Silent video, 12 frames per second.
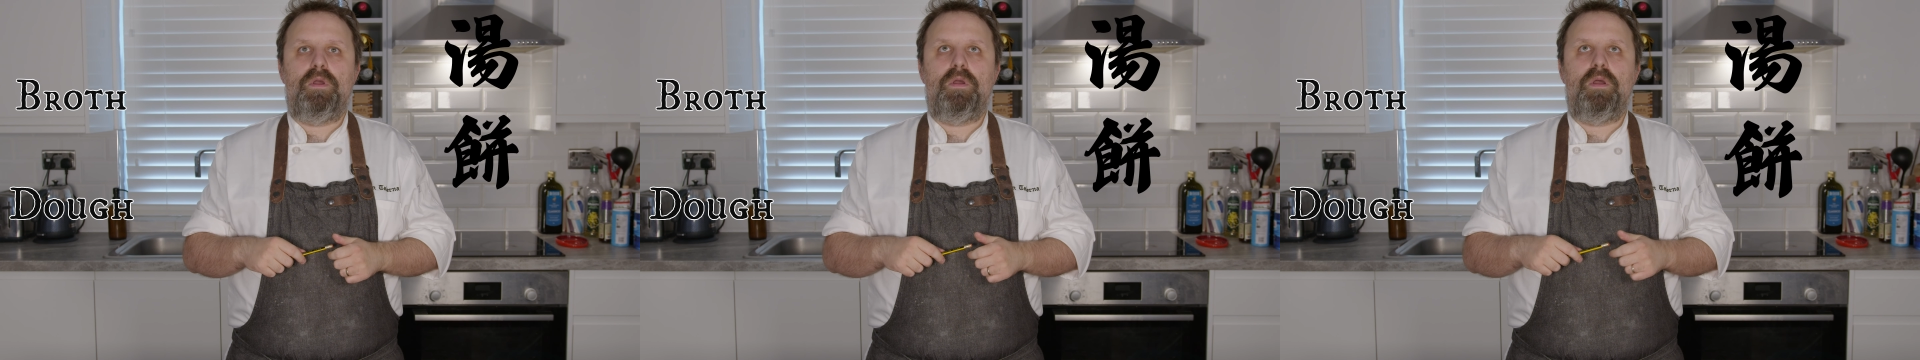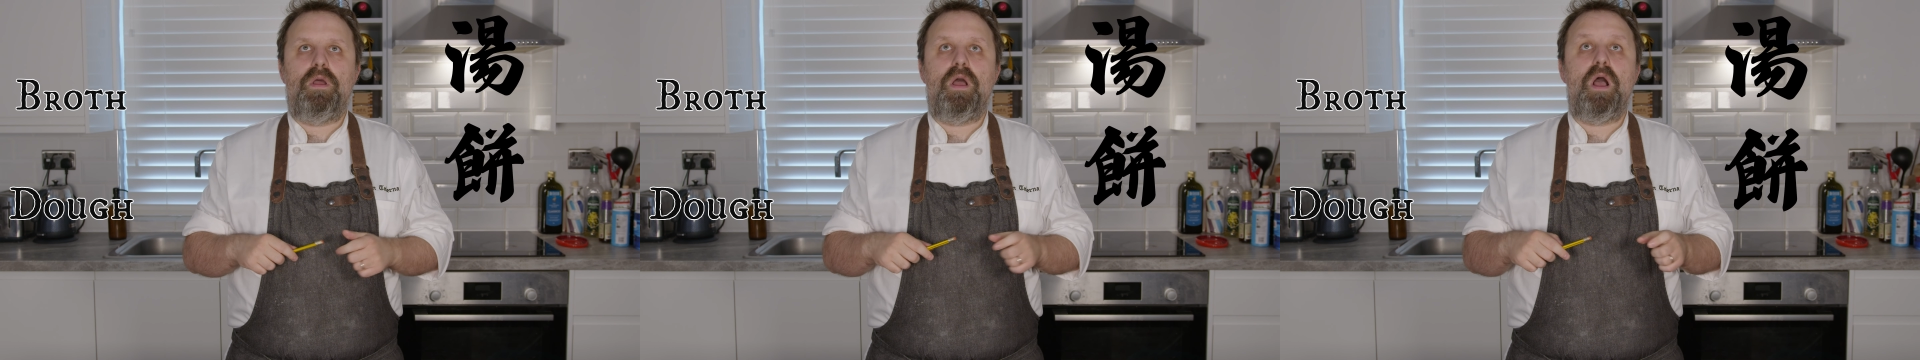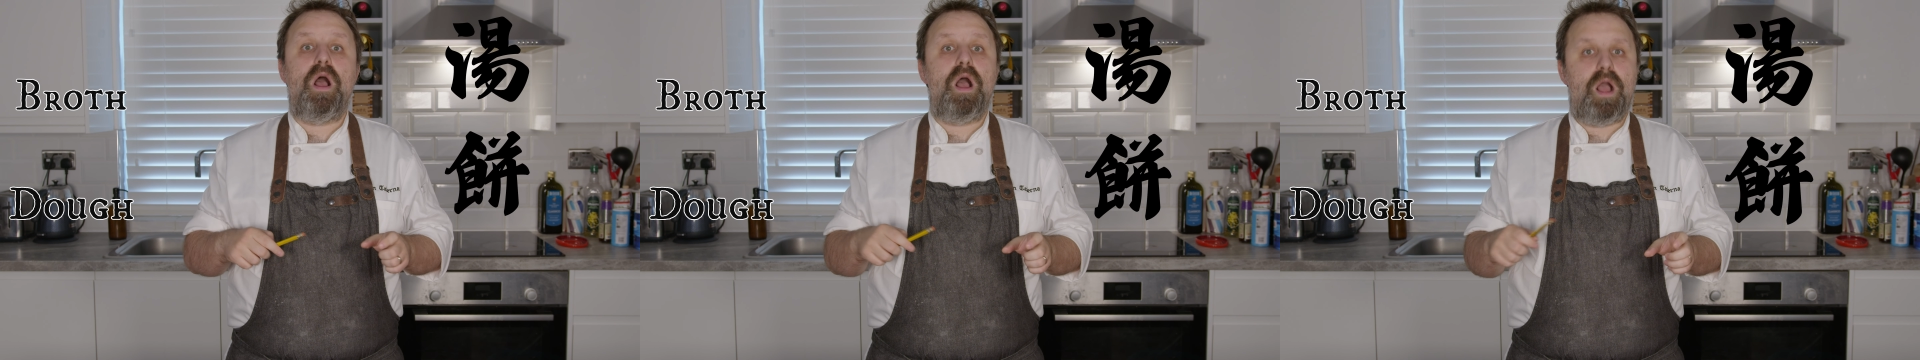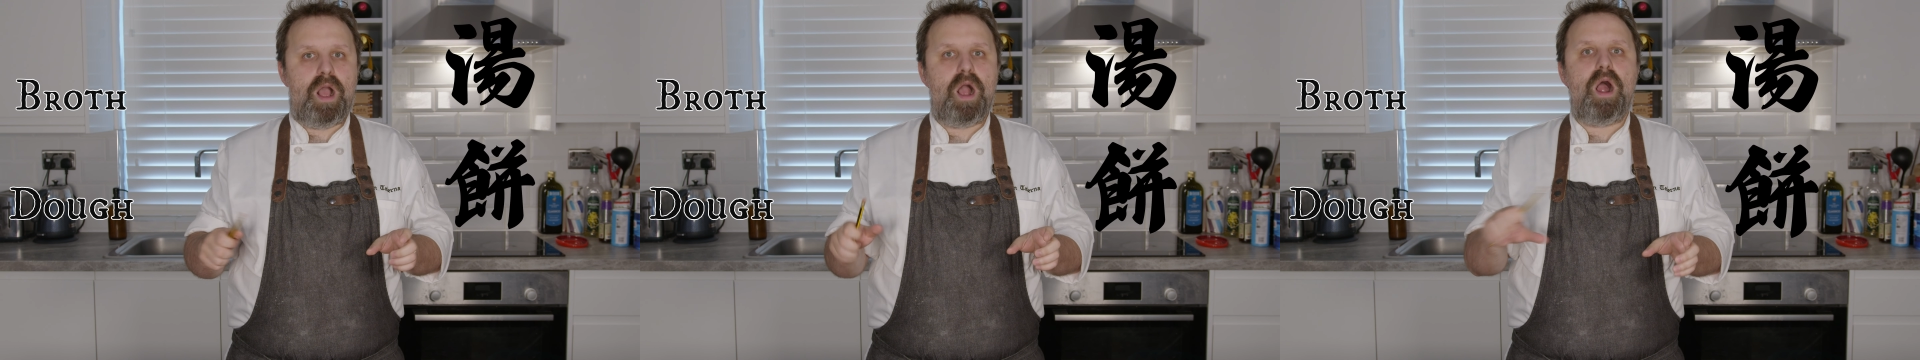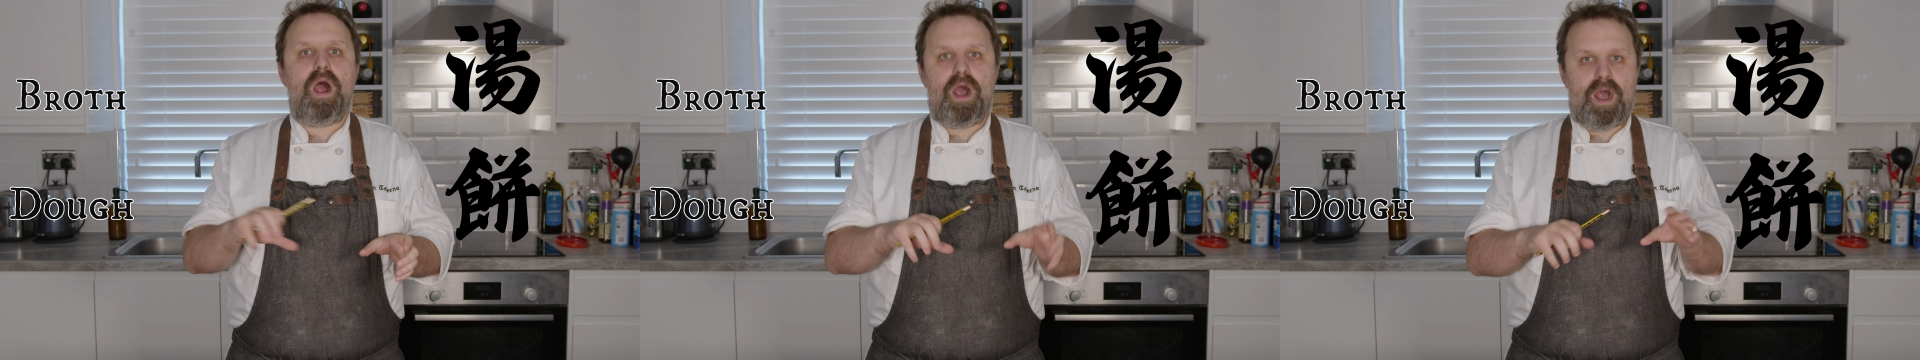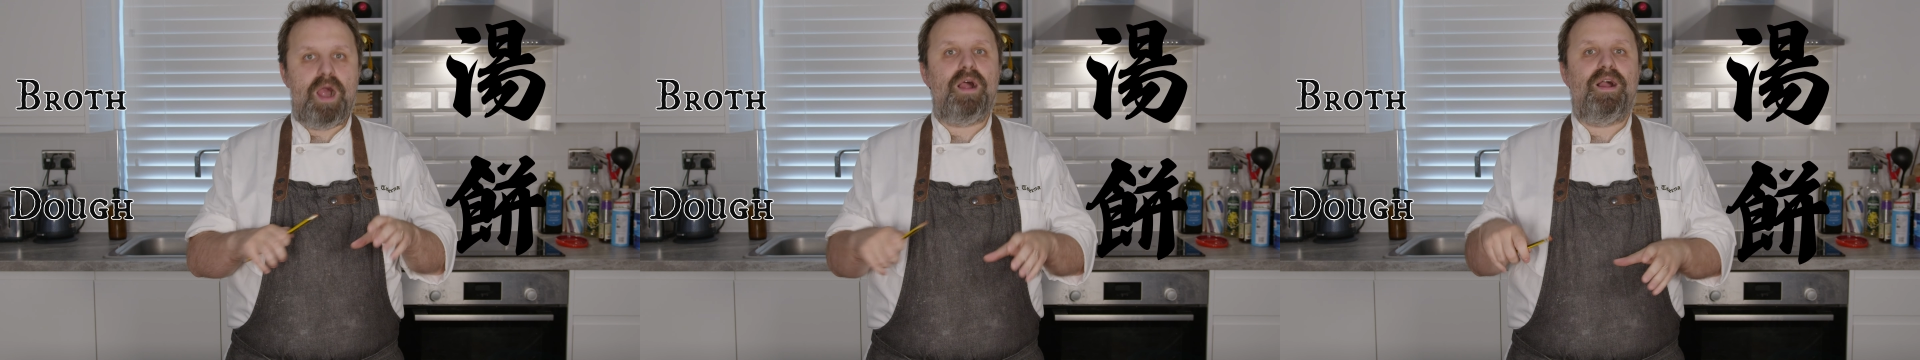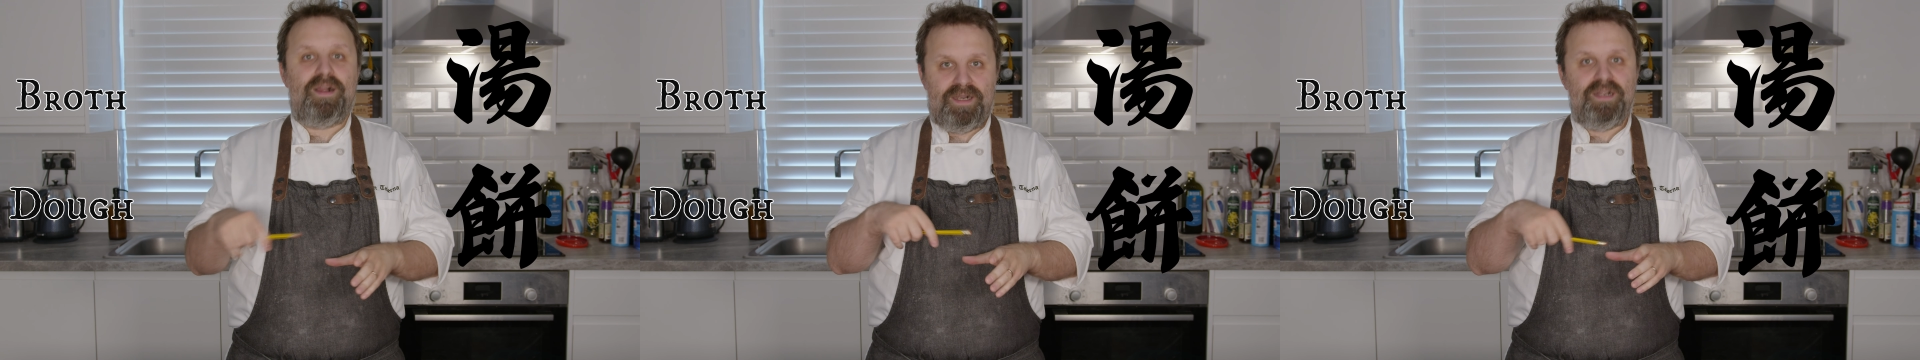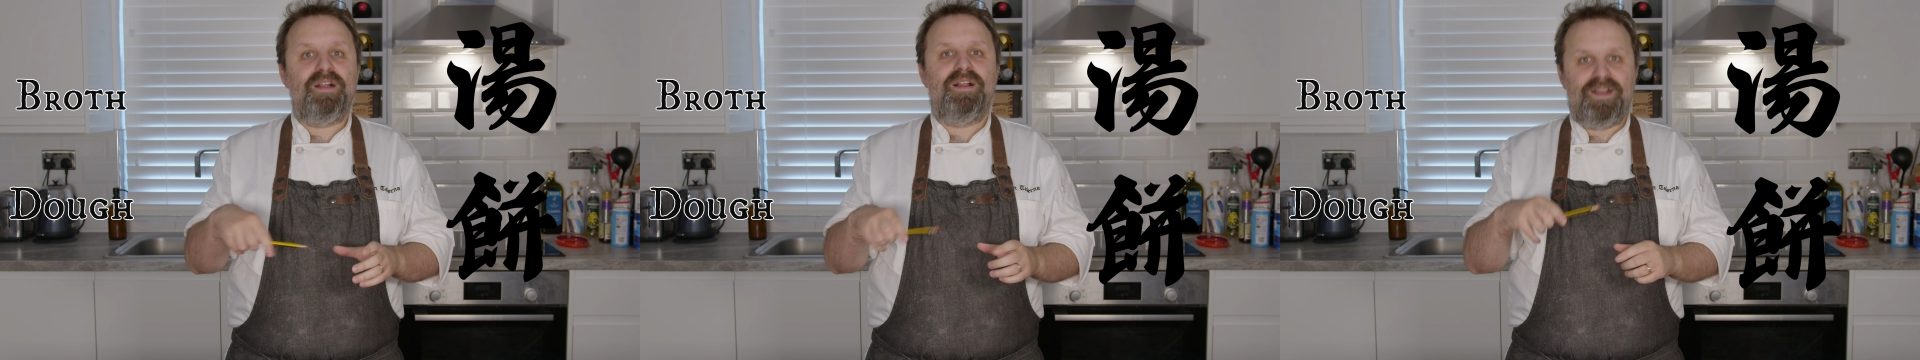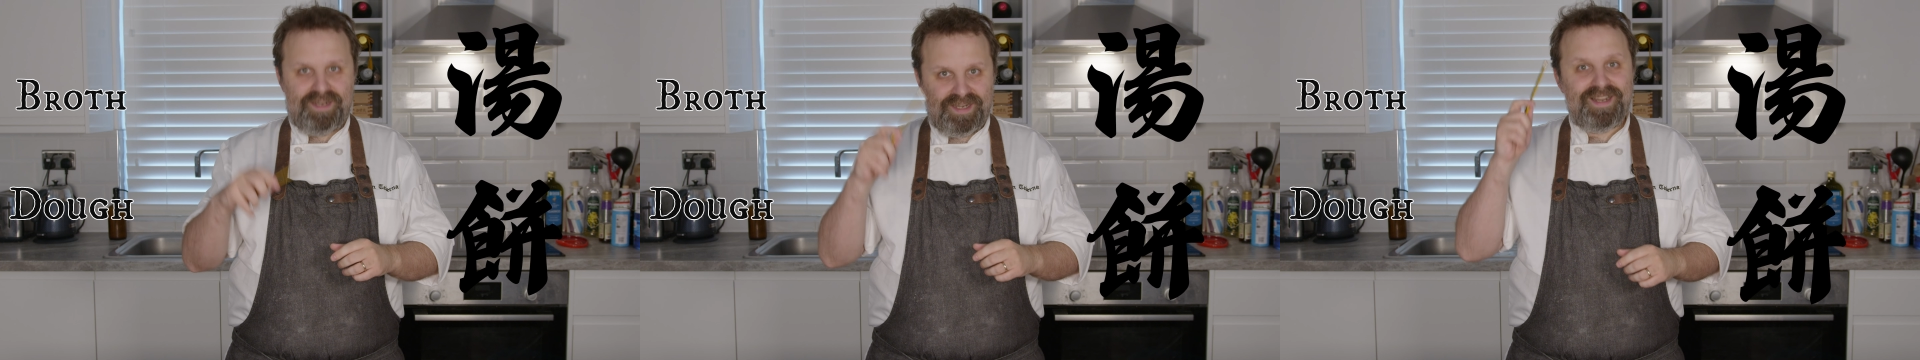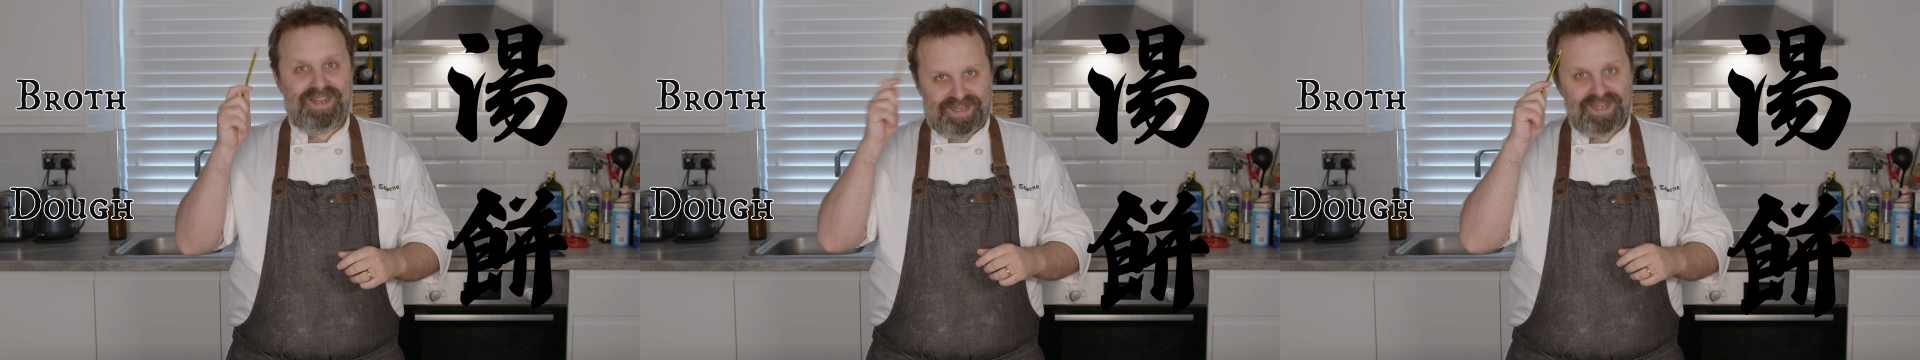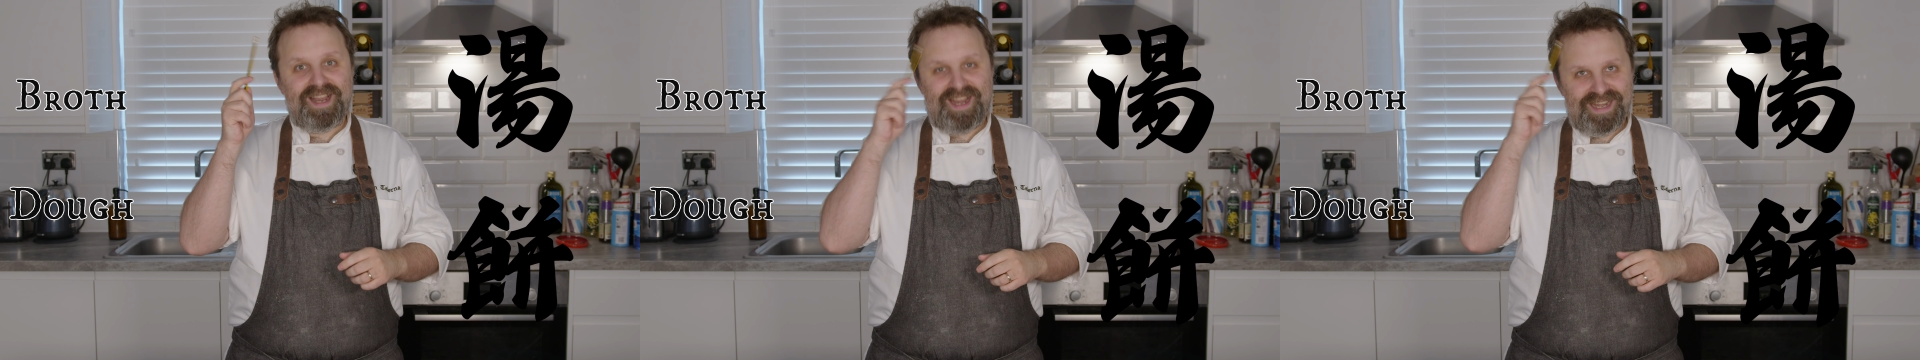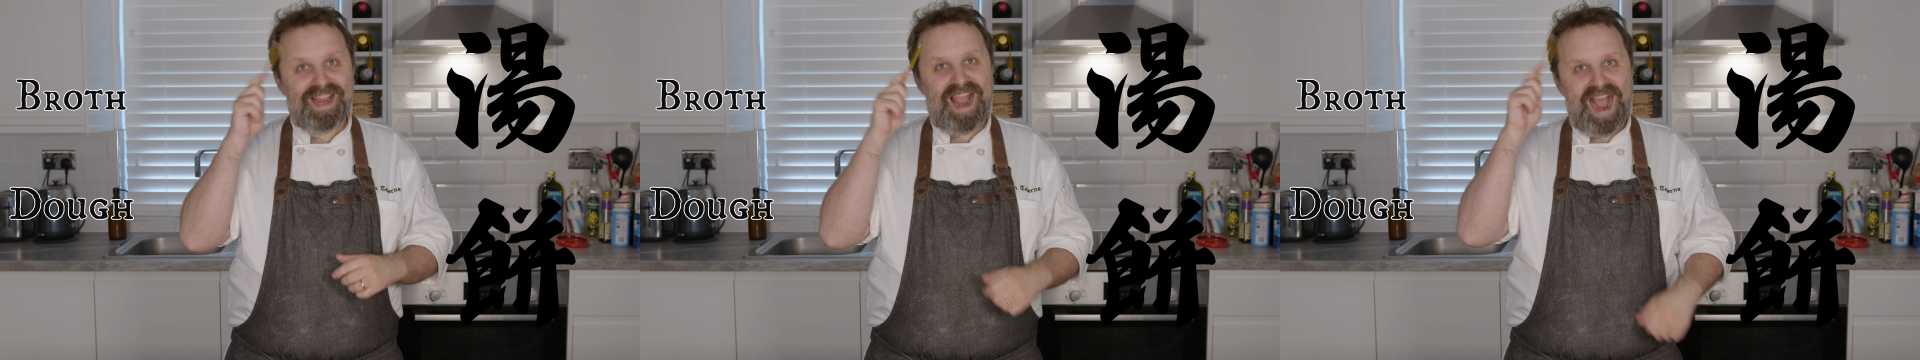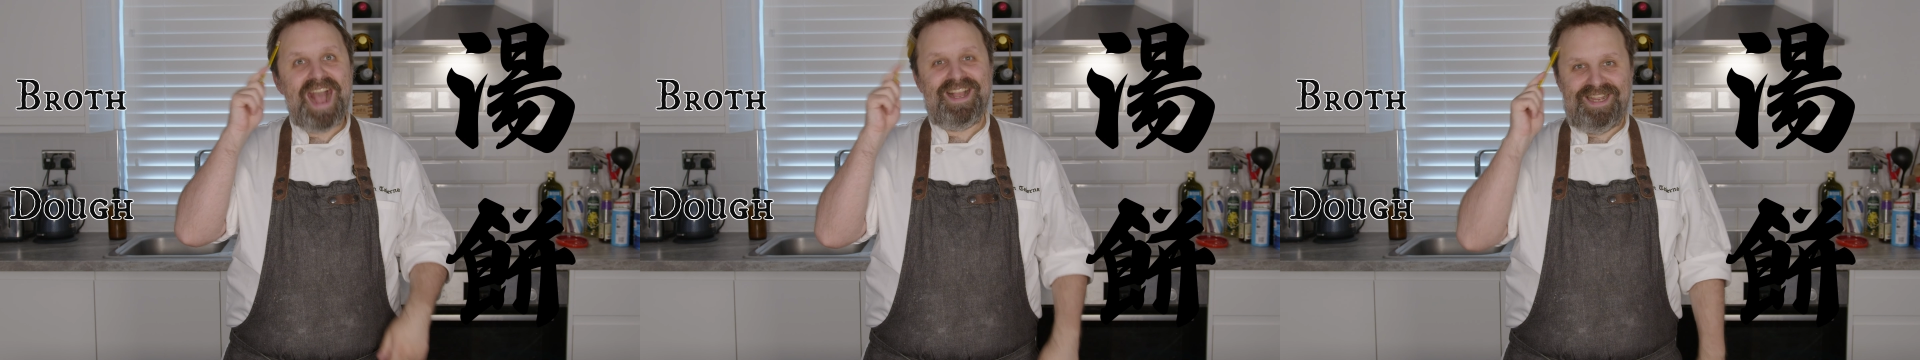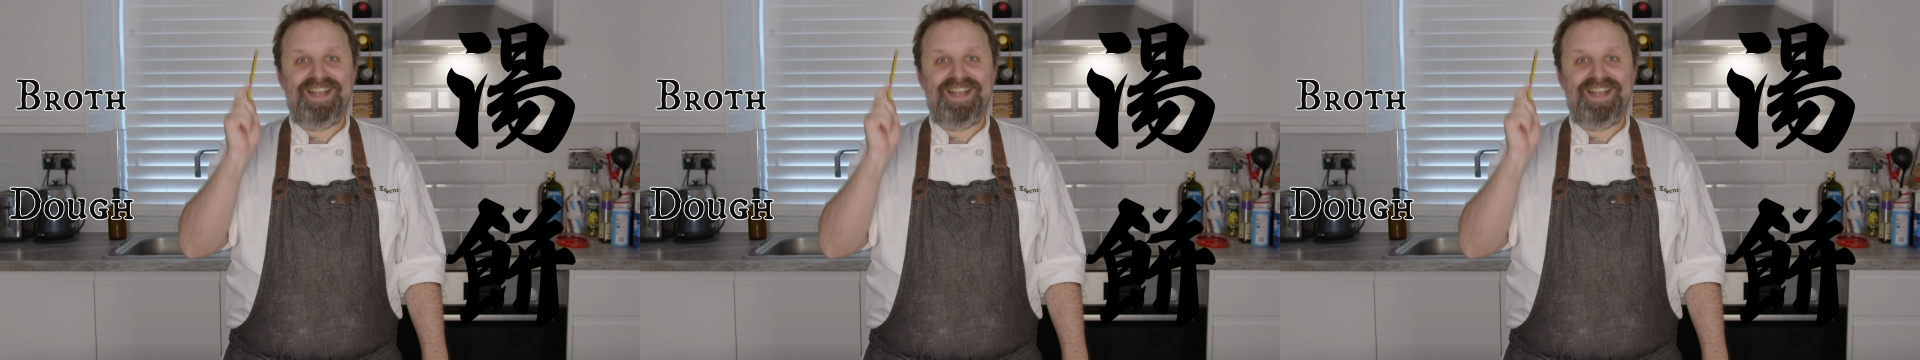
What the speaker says: is our next step in our road to ramen.